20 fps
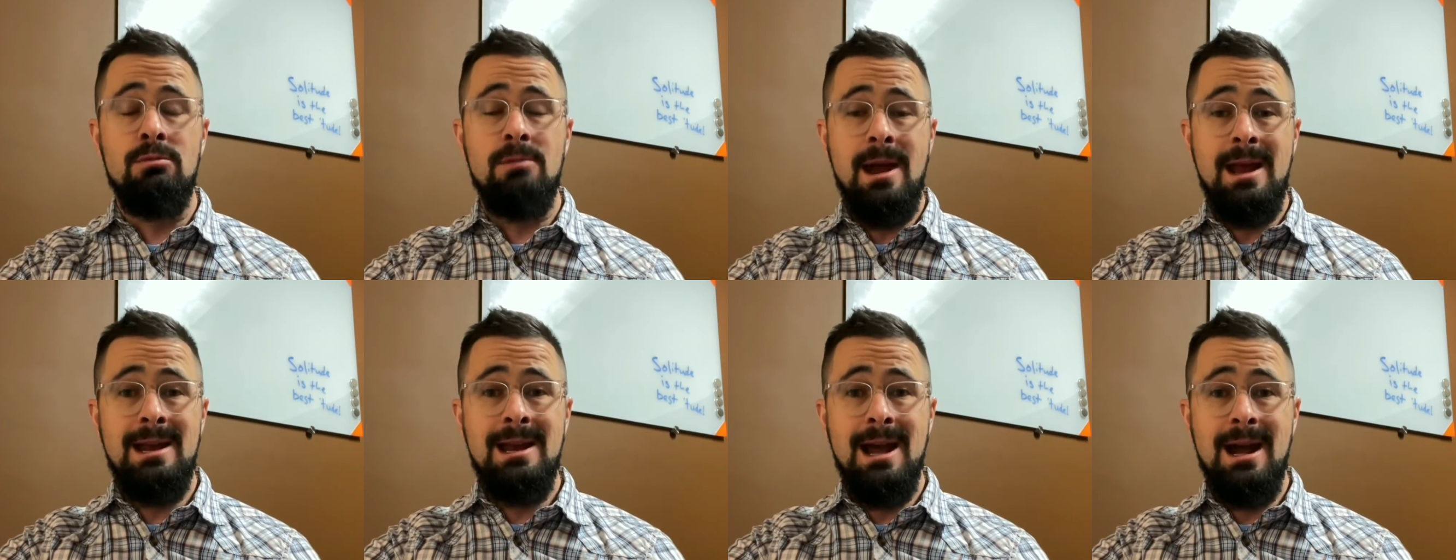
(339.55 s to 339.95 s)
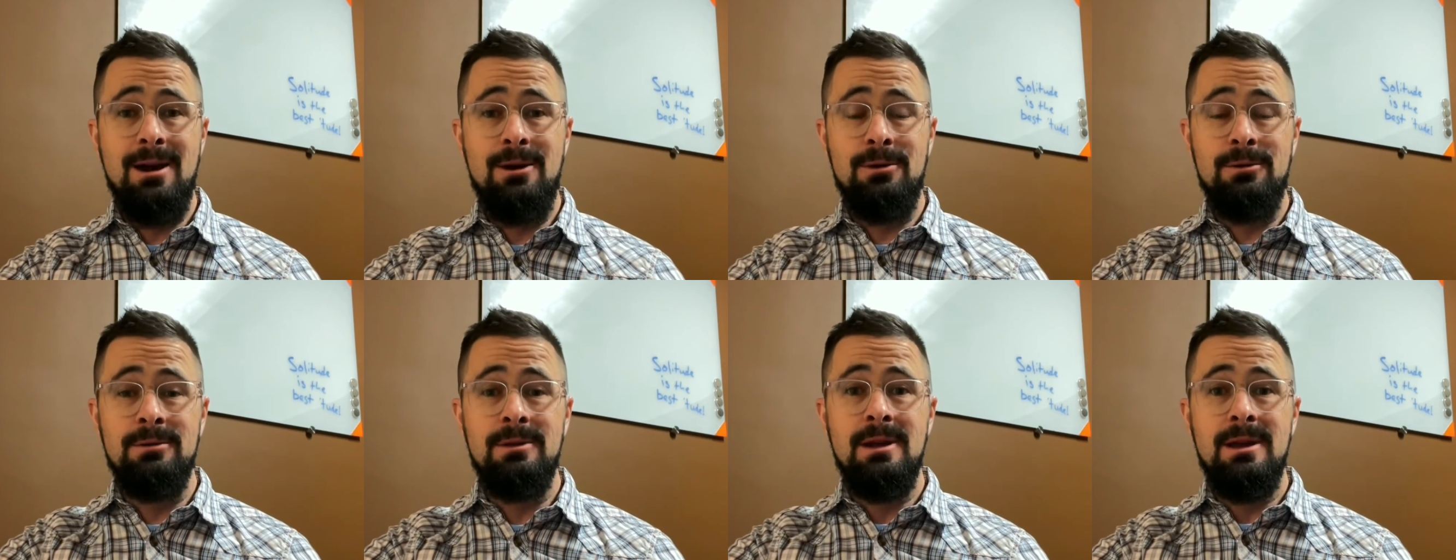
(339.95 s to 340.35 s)
right
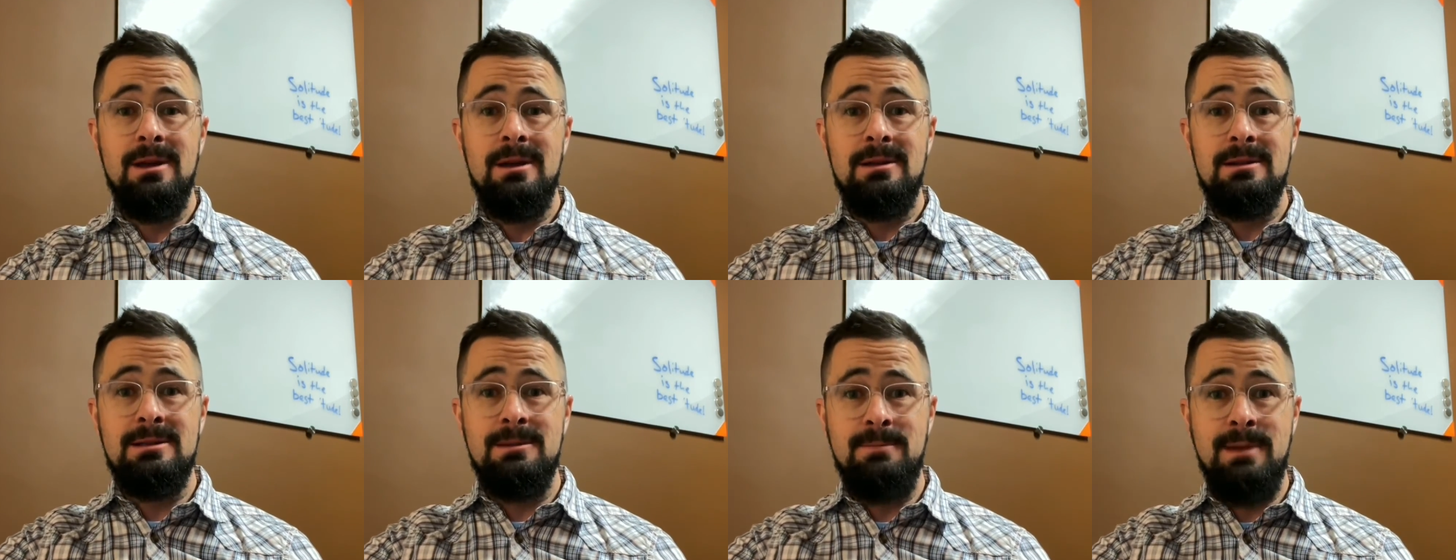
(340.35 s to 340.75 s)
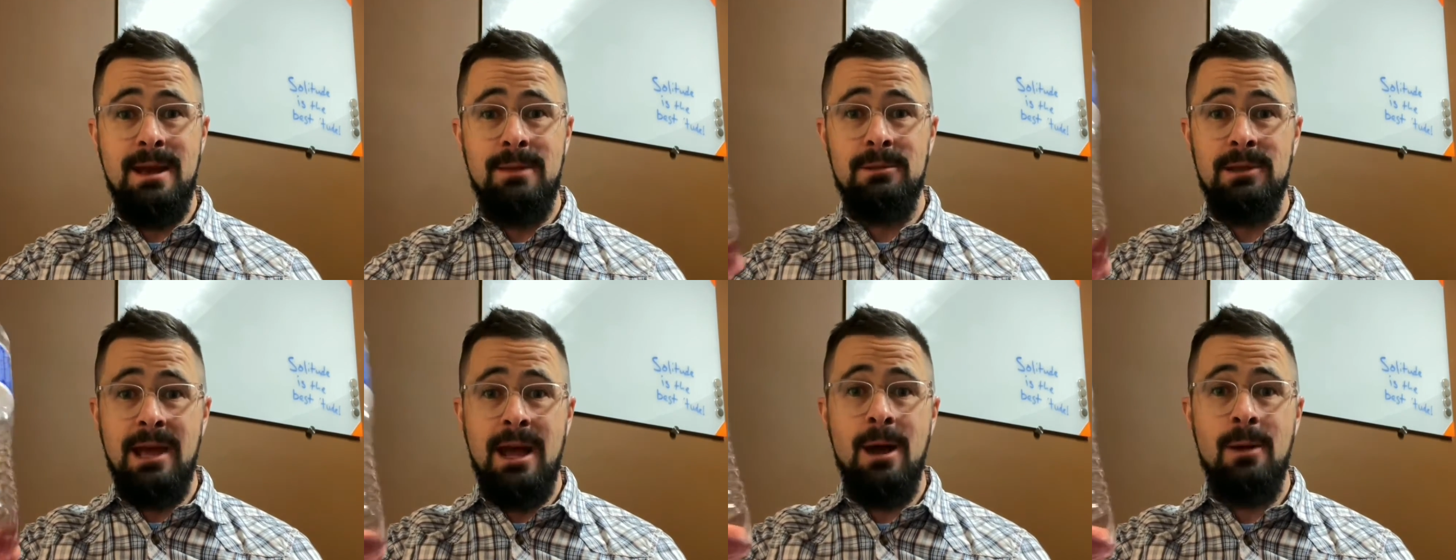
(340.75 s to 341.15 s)
now to be
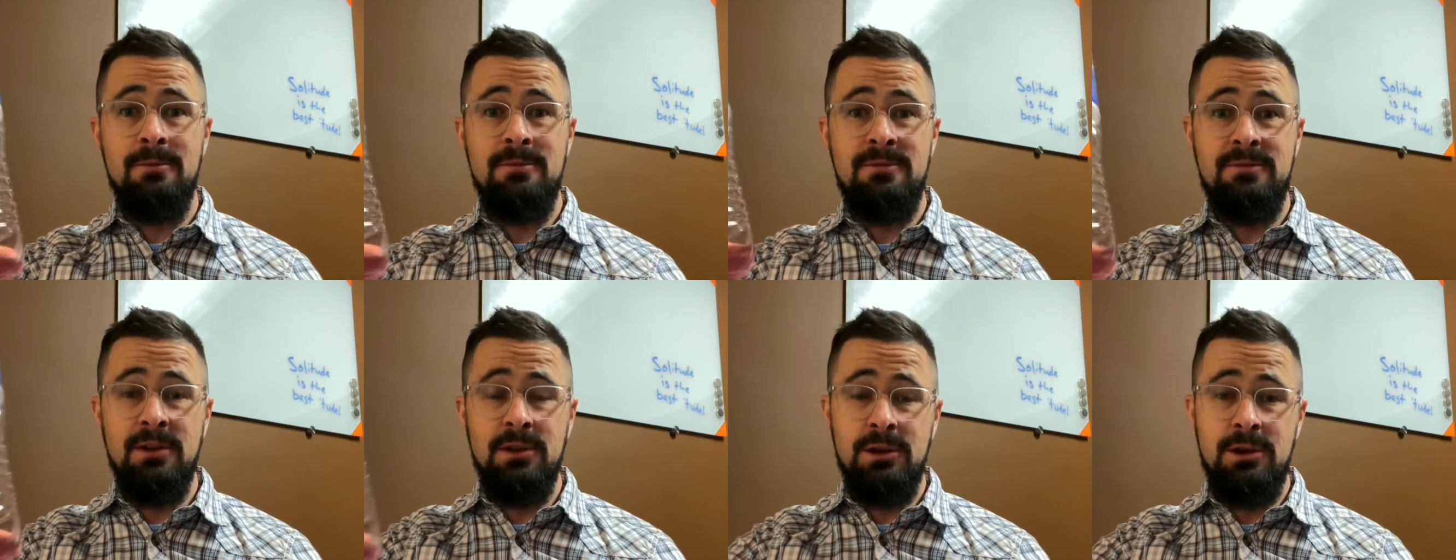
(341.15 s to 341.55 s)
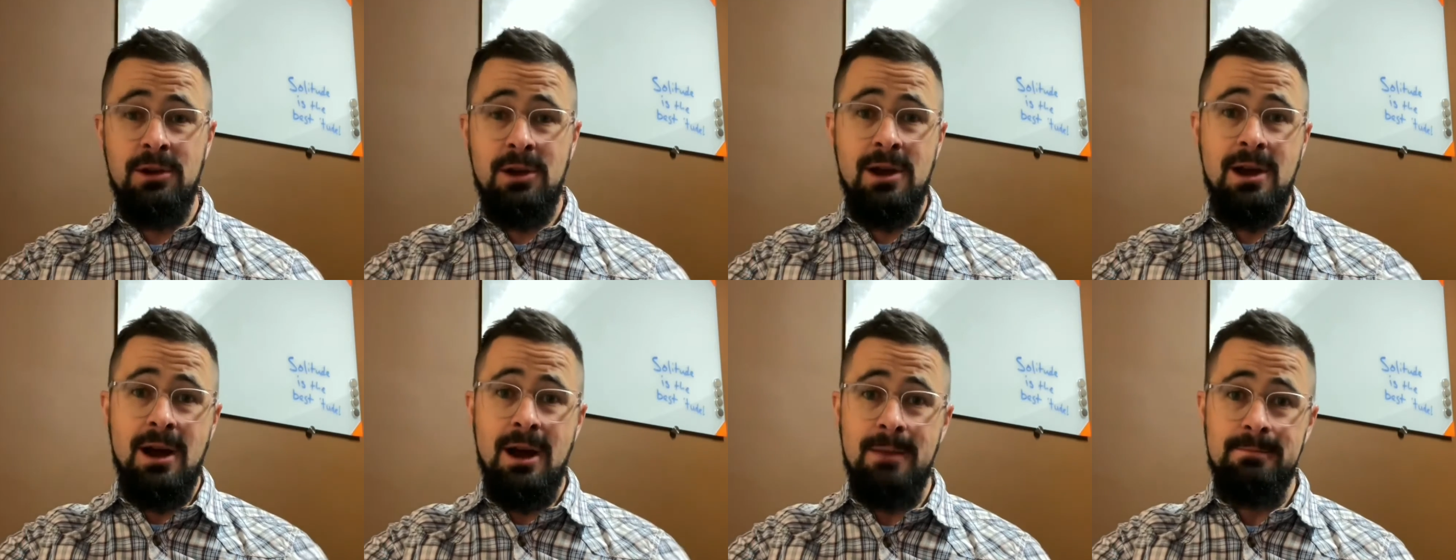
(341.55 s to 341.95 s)
able to help fill your
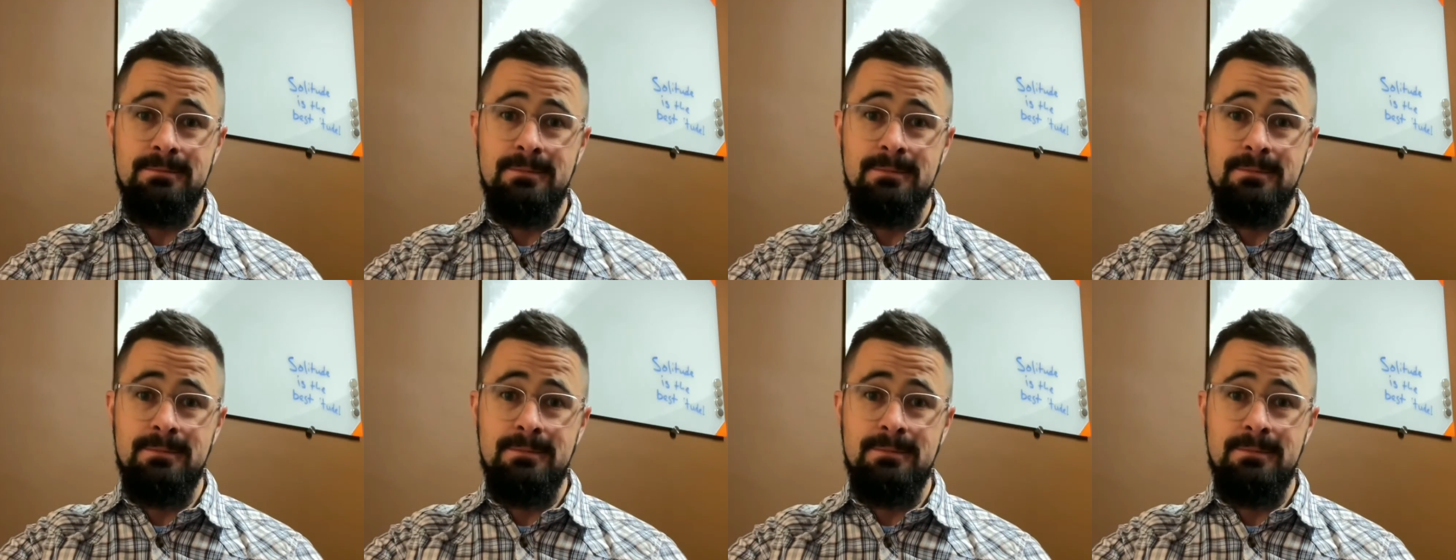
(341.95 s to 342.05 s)
cup.